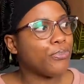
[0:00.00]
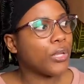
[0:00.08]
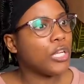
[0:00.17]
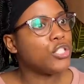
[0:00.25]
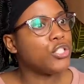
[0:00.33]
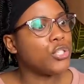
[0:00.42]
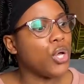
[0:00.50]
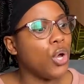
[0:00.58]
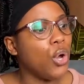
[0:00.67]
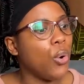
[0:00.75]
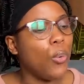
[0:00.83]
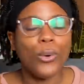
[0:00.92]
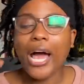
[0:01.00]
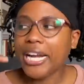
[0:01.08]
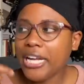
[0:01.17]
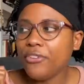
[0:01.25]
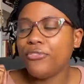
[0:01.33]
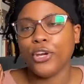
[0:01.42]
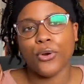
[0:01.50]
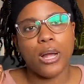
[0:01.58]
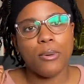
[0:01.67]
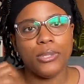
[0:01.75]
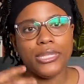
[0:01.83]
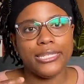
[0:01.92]
So I need to figure
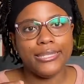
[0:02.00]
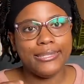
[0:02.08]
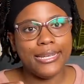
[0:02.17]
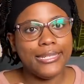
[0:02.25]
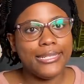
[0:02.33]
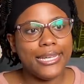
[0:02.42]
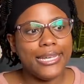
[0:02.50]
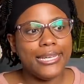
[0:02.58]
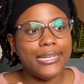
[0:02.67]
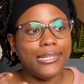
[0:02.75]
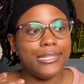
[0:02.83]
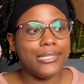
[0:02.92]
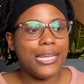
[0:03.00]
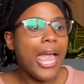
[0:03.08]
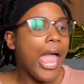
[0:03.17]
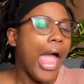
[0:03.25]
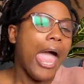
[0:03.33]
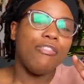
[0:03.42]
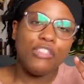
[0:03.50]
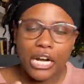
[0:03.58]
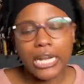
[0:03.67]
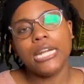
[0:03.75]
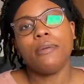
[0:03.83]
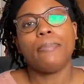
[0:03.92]
out what the scent is, and then I
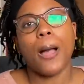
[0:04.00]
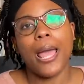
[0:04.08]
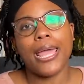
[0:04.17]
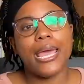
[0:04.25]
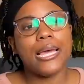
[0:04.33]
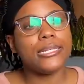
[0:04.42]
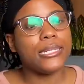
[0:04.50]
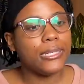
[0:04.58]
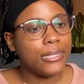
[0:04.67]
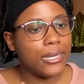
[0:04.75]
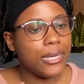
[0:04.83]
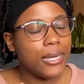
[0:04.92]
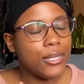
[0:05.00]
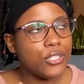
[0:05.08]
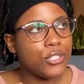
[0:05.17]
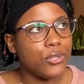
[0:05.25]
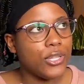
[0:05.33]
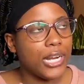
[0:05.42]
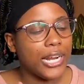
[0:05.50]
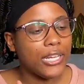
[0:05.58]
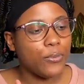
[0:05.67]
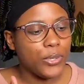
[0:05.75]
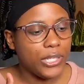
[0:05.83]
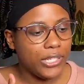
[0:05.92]
need to buy it so that I
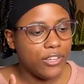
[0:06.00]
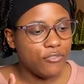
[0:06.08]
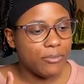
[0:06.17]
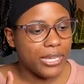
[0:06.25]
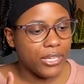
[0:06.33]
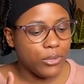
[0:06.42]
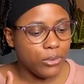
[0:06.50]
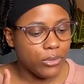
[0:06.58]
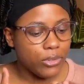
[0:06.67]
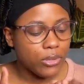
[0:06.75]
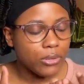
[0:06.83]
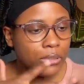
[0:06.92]
can relive my youth.